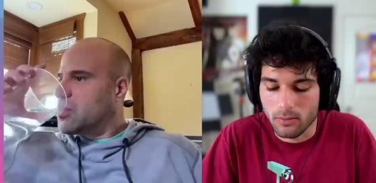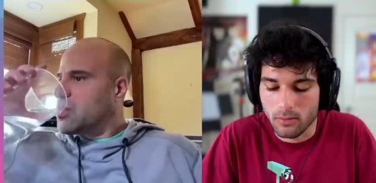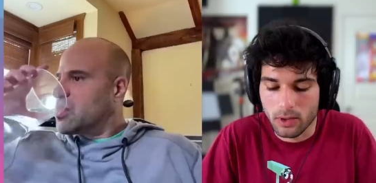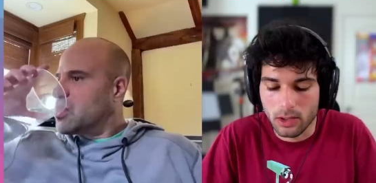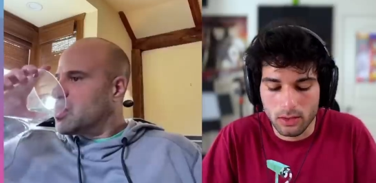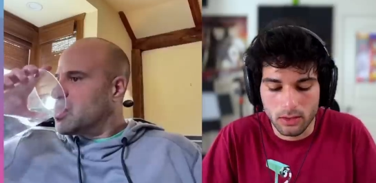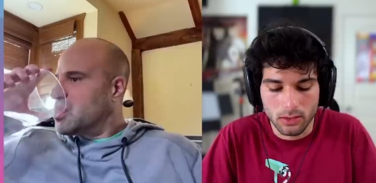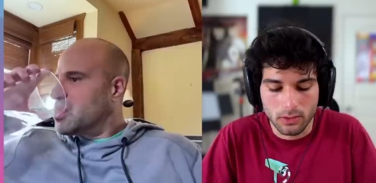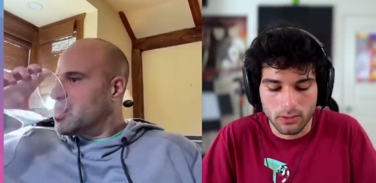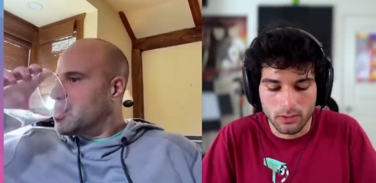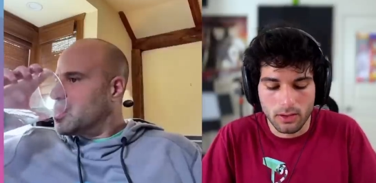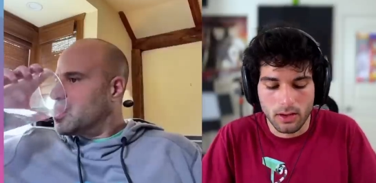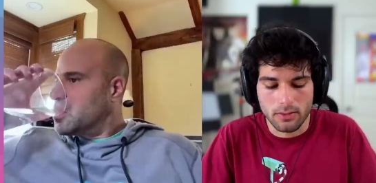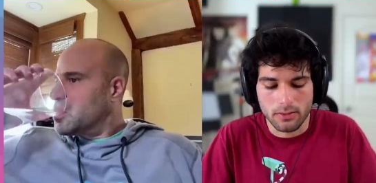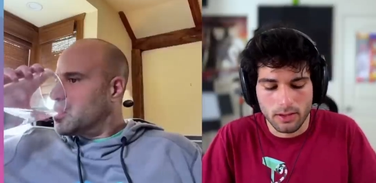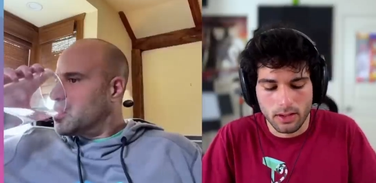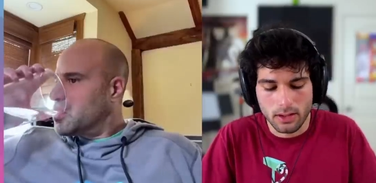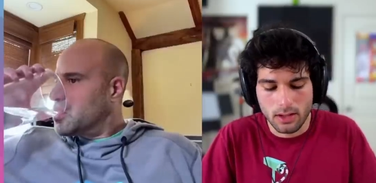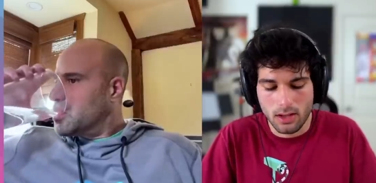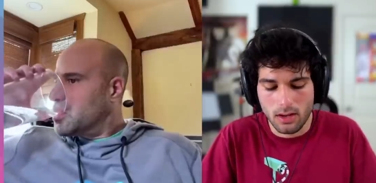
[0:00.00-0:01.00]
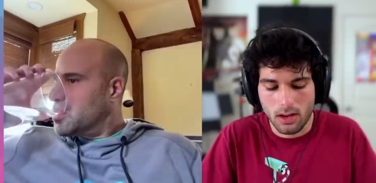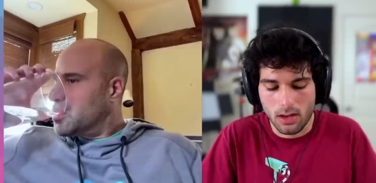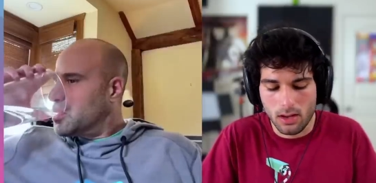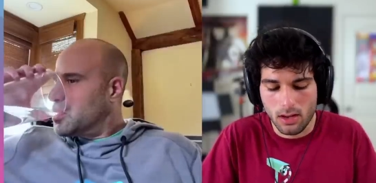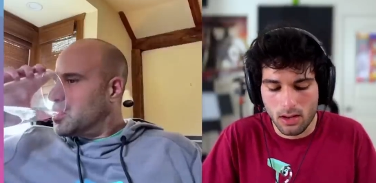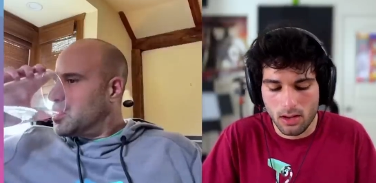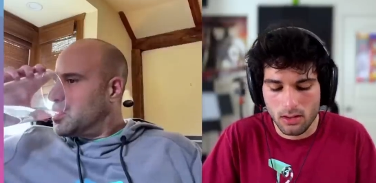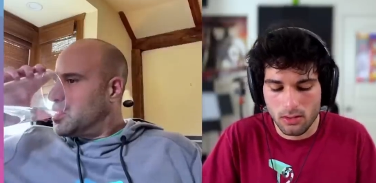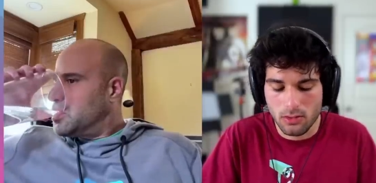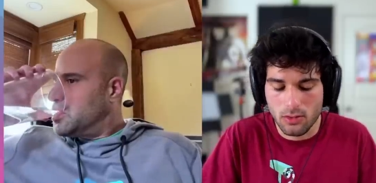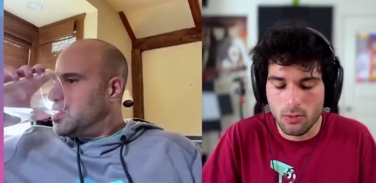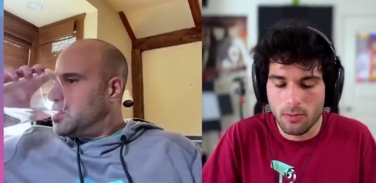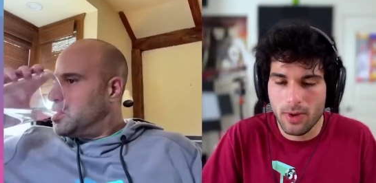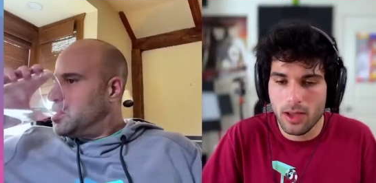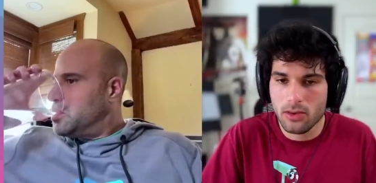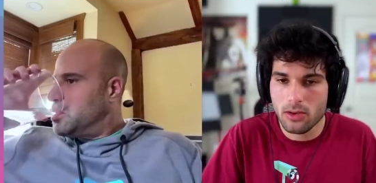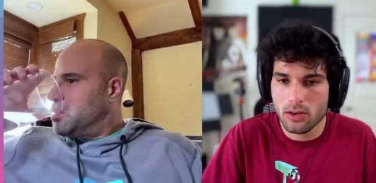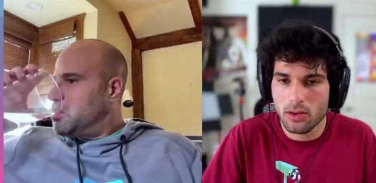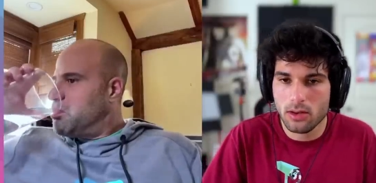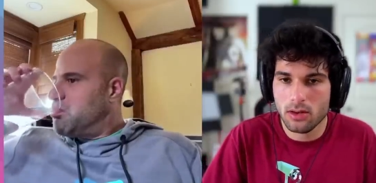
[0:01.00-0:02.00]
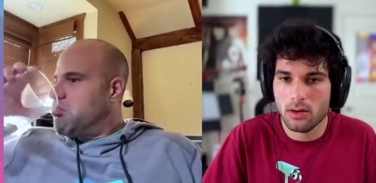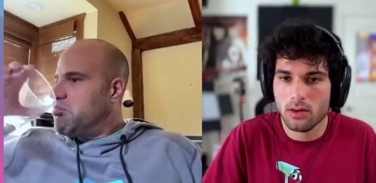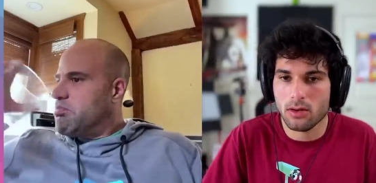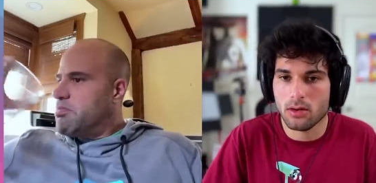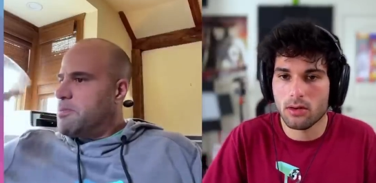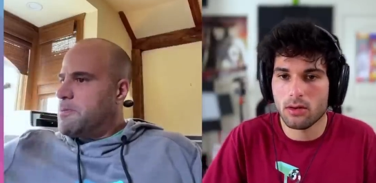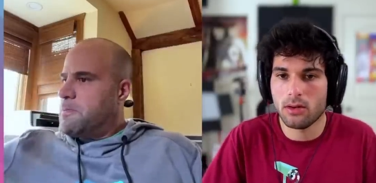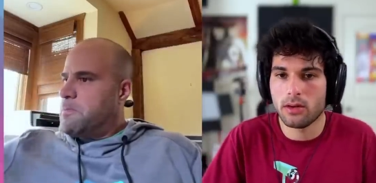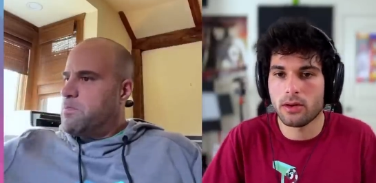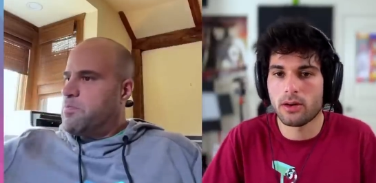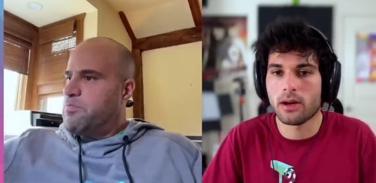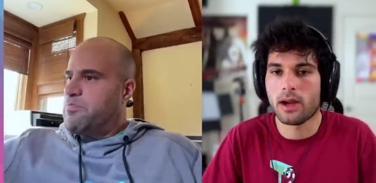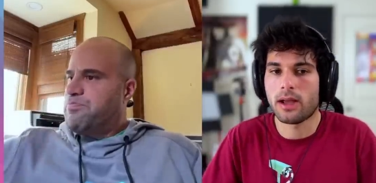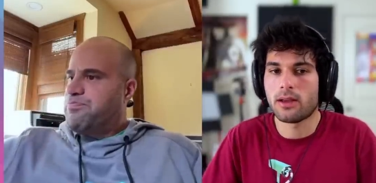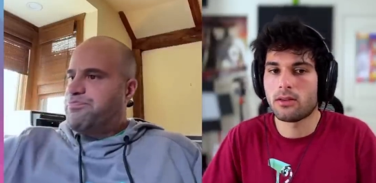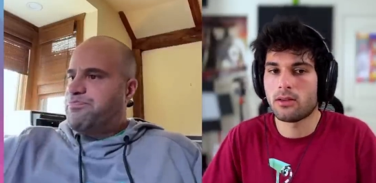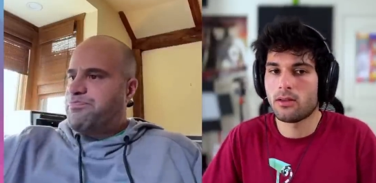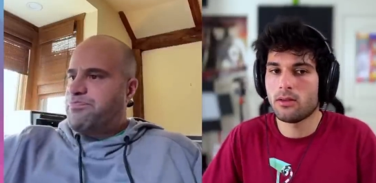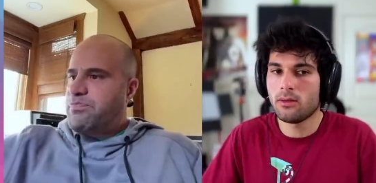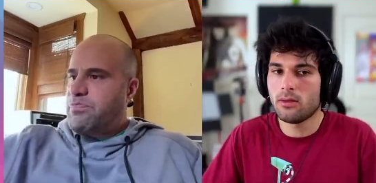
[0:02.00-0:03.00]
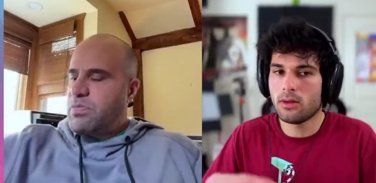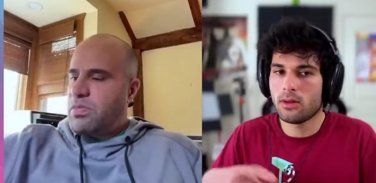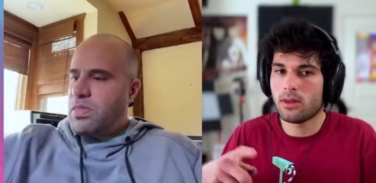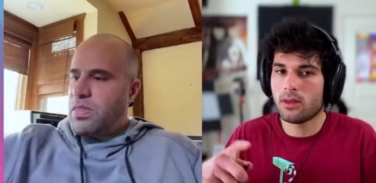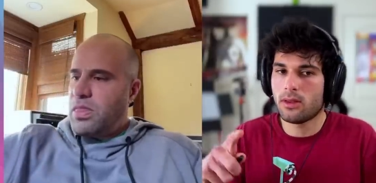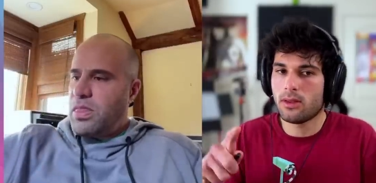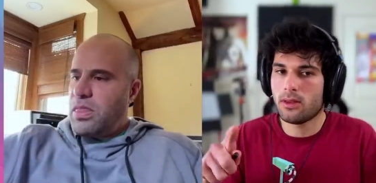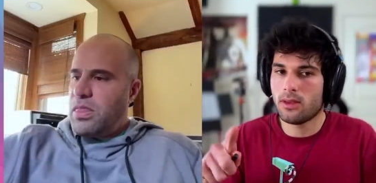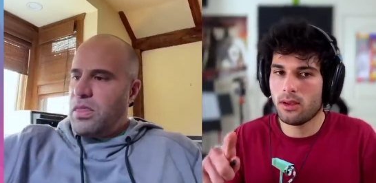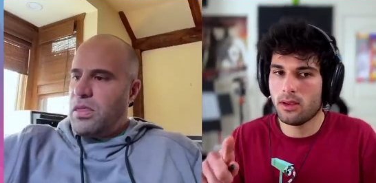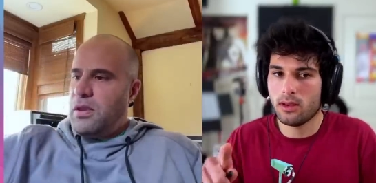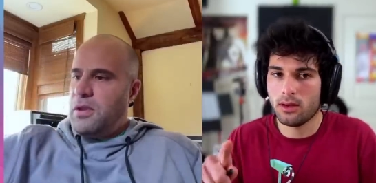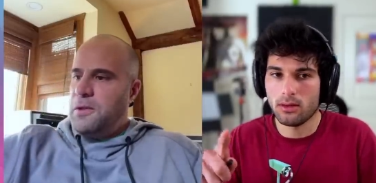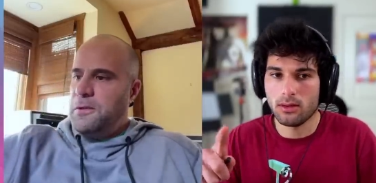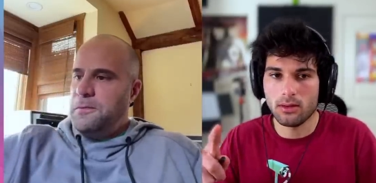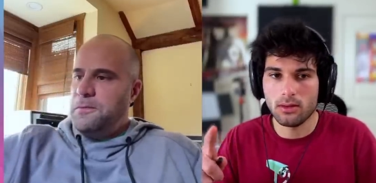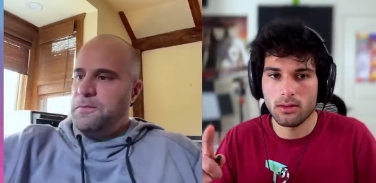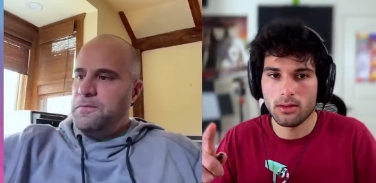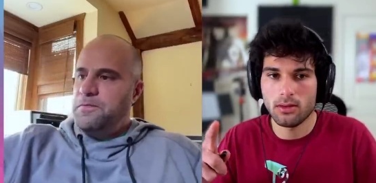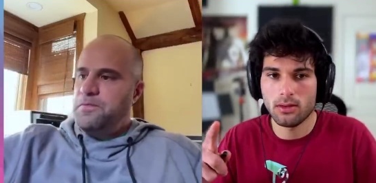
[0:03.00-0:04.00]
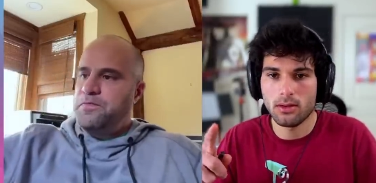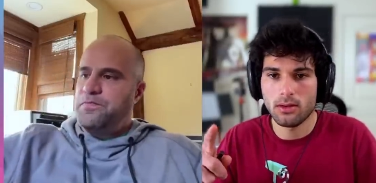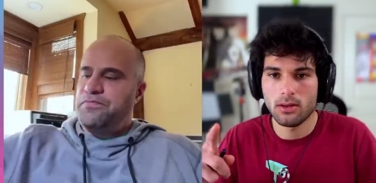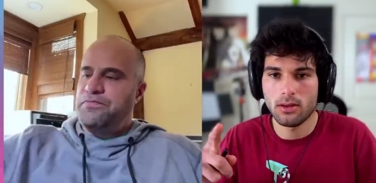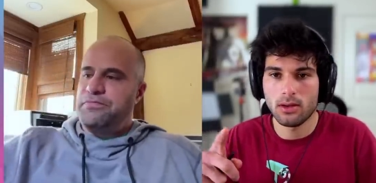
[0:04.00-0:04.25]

Speaker 1: Really good stuff. And then you mentioned earlier, I don't think